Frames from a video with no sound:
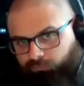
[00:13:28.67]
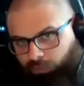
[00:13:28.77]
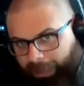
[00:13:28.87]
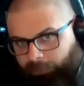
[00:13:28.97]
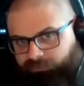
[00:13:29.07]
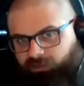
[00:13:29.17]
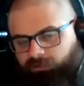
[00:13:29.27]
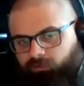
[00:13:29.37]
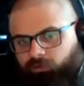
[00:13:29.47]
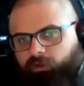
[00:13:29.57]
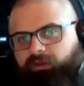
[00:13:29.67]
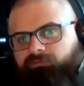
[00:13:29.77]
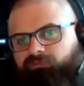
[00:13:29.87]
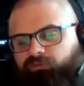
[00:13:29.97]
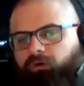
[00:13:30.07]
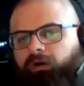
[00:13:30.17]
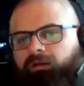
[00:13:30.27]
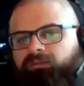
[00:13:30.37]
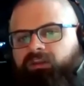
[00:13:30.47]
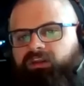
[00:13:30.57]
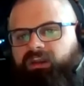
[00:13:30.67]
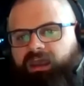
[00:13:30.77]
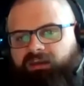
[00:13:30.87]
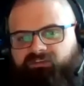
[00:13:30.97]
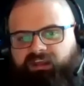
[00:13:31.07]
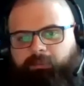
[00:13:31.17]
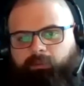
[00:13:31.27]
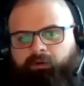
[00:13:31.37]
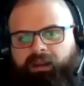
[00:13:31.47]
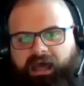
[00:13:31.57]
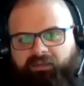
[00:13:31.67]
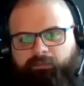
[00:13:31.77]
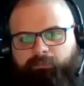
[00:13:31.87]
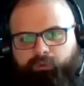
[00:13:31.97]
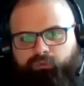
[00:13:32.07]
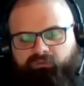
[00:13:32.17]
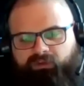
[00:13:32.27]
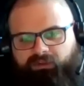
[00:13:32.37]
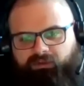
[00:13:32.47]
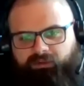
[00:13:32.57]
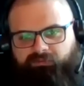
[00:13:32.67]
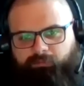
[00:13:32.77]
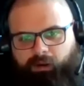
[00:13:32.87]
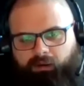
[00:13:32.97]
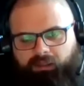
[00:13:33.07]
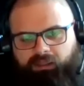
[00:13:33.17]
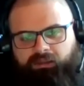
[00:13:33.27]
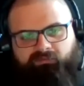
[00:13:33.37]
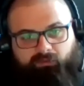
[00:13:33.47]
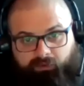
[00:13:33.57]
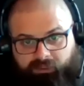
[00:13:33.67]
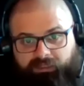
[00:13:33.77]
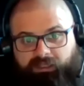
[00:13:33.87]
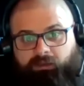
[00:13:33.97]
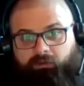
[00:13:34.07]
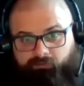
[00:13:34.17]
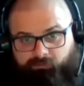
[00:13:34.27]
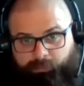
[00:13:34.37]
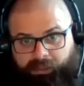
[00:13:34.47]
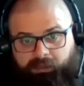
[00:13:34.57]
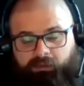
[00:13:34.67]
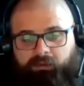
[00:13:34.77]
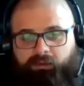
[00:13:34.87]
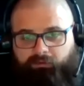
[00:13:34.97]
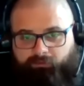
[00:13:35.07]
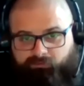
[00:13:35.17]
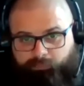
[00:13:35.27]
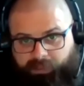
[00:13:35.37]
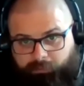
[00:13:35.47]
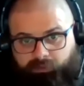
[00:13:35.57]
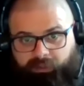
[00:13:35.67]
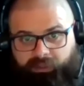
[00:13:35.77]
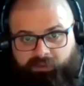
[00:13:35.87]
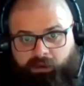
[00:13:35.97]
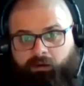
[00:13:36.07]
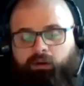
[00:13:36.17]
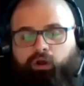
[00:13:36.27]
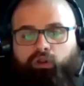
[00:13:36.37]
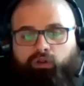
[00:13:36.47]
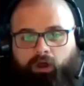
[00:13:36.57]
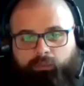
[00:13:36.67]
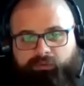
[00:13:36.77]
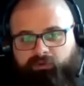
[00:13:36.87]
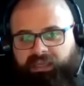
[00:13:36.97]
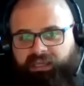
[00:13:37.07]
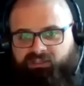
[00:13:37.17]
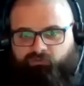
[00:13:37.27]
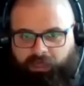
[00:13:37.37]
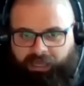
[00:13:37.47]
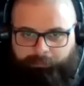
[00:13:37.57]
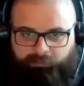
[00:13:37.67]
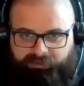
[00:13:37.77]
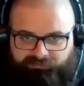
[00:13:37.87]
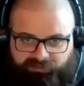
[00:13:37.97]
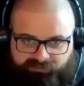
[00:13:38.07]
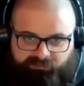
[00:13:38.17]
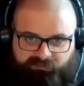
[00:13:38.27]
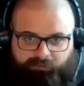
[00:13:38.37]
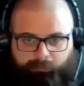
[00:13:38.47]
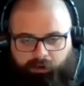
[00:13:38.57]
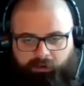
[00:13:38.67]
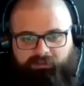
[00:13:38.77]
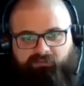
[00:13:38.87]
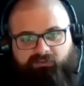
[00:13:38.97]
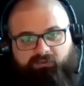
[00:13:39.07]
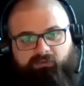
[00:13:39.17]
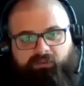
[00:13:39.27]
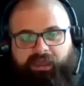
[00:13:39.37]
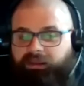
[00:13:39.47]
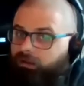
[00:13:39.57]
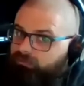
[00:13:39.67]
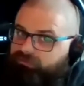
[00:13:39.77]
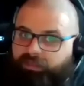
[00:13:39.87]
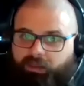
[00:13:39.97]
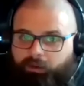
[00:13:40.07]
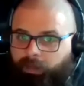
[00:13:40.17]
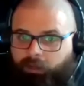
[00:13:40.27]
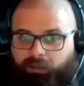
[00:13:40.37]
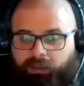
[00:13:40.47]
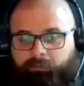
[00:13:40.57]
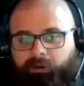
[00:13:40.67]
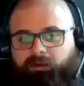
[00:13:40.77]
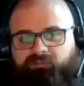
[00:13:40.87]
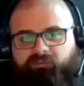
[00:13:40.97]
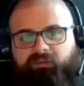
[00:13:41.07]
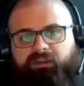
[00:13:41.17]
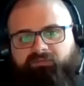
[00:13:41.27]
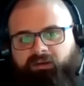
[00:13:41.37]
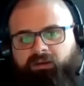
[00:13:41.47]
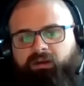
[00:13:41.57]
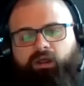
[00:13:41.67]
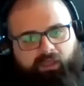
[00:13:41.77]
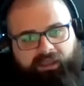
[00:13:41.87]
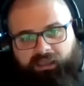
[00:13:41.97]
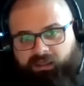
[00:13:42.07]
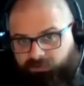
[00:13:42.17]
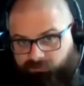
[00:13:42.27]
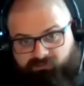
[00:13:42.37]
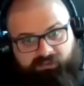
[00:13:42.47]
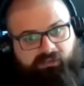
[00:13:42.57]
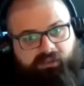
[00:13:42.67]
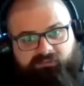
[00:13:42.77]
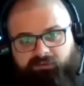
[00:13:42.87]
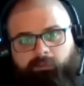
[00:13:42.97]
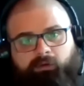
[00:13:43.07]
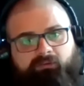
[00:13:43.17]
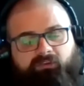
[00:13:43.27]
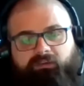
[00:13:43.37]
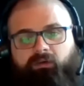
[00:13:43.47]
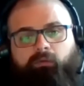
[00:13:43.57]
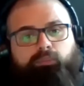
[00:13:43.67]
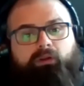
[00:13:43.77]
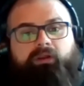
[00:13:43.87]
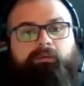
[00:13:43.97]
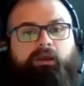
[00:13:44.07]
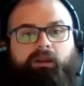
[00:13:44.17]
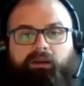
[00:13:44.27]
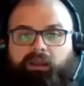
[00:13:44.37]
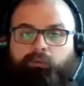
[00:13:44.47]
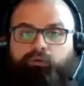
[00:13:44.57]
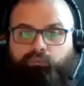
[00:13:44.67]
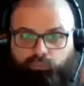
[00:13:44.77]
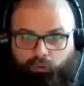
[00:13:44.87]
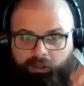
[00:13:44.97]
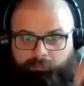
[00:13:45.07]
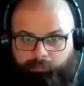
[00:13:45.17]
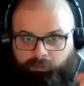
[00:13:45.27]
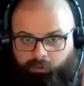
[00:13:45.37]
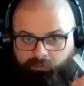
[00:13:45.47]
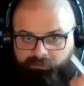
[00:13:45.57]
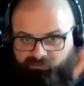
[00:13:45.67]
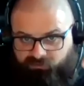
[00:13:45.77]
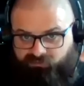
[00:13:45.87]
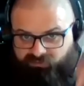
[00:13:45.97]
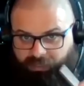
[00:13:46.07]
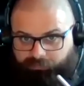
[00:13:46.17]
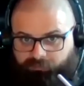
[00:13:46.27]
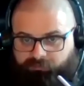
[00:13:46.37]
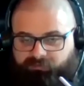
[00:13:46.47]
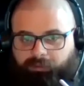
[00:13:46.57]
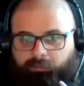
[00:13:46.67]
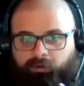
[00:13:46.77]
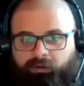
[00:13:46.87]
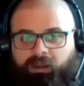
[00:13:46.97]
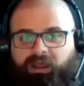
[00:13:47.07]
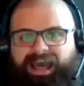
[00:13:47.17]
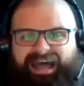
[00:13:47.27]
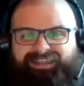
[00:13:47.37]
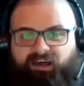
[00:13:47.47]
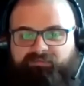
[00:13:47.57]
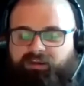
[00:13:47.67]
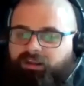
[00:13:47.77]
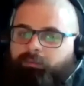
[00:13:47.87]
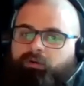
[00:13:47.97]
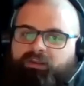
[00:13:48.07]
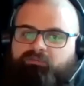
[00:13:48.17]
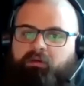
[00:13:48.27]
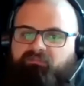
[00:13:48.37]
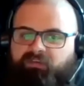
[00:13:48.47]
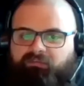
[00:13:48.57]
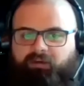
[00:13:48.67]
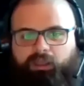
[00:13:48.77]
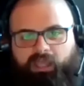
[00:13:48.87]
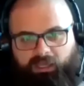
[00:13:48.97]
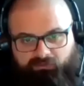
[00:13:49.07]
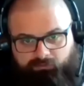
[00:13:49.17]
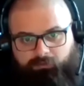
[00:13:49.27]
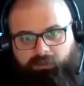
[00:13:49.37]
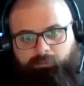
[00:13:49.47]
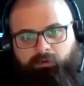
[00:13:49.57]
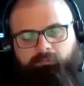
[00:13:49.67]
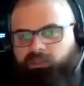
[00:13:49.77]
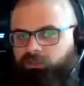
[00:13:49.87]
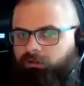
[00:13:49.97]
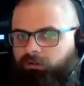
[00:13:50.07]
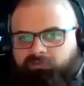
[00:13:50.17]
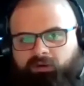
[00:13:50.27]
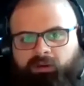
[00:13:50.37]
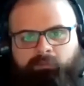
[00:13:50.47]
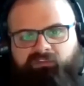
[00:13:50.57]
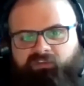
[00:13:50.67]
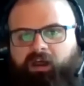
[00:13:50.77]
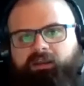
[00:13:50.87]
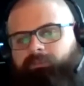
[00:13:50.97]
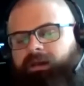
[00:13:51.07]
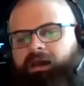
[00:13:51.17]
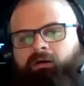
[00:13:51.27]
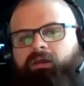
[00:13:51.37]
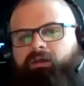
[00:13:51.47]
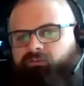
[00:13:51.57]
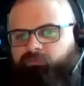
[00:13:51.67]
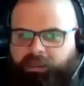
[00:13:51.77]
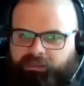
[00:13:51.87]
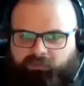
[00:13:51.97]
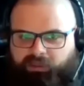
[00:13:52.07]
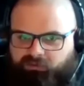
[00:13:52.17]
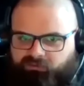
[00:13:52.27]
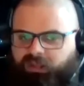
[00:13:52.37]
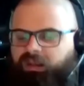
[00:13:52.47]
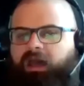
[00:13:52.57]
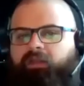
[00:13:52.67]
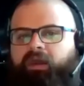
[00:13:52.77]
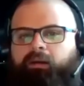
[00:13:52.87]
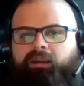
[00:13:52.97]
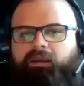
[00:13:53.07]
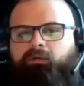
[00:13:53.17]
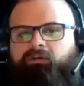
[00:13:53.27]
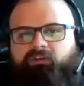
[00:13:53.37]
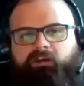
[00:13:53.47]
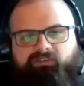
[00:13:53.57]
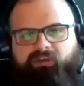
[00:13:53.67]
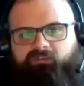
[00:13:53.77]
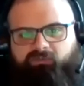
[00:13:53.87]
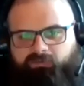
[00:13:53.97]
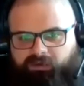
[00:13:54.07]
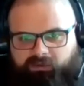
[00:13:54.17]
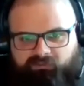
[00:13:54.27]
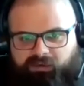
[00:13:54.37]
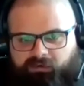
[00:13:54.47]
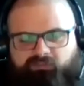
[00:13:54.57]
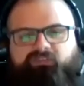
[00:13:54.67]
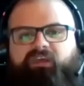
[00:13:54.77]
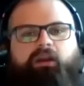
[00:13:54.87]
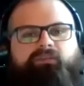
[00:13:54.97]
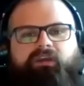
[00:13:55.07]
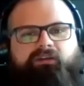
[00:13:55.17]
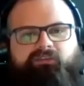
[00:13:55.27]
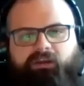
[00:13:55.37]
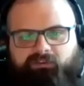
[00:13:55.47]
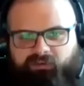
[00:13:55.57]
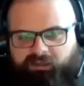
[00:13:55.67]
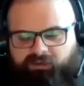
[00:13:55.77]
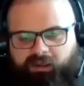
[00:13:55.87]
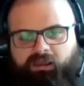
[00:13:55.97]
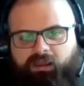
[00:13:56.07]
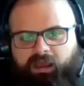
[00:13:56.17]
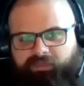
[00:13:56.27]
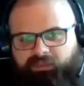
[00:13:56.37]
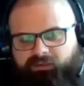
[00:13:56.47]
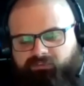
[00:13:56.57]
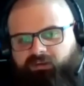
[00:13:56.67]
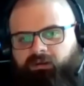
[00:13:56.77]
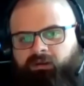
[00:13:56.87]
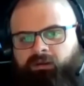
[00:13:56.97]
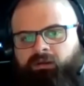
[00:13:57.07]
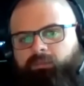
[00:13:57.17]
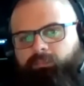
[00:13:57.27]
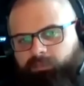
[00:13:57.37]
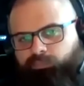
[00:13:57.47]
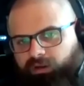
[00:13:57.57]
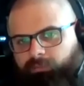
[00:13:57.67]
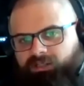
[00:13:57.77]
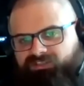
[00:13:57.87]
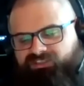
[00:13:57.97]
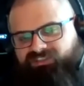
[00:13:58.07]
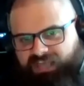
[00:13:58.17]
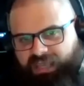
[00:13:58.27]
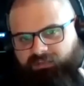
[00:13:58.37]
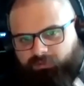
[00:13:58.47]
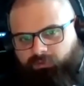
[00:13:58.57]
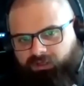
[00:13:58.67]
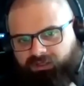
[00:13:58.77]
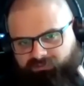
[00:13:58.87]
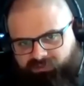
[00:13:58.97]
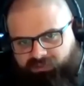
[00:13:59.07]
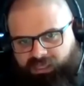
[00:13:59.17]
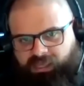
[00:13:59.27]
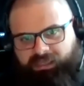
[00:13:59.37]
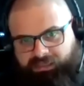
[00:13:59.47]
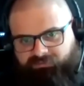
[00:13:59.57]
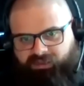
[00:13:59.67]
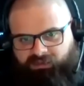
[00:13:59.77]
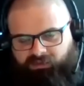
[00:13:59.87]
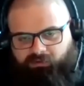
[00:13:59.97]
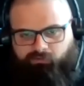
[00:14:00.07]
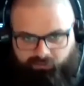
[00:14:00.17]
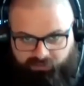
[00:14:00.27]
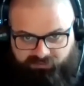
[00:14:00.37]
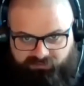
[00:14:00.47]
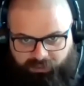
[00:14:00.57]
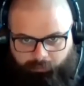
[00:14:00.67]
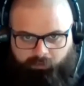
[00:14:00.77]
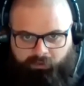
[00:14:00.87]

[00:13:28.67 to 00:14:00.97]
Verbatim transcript: out there and you're looking for the next neighborhood on the move in the Cleveland market, if you're looking to get a little spec, little spec play there along with your cash flow, I believe this is the market to do that. And I don't say that about a lot of the markets in Cleveland. Like there's C class neighborhoods, like the old Brooklyn neighborhood right below this, just south of this neighborhood. I love that neighborhood. That's my favorite cash flow neighborhood, but you don't ever hear me talking about speculation on how that neighborhood's going to change over the next 10 years because I don't think it's going to change. I, I think it's going to be pretty much exactly what it is today in 10 years. This neighborhood,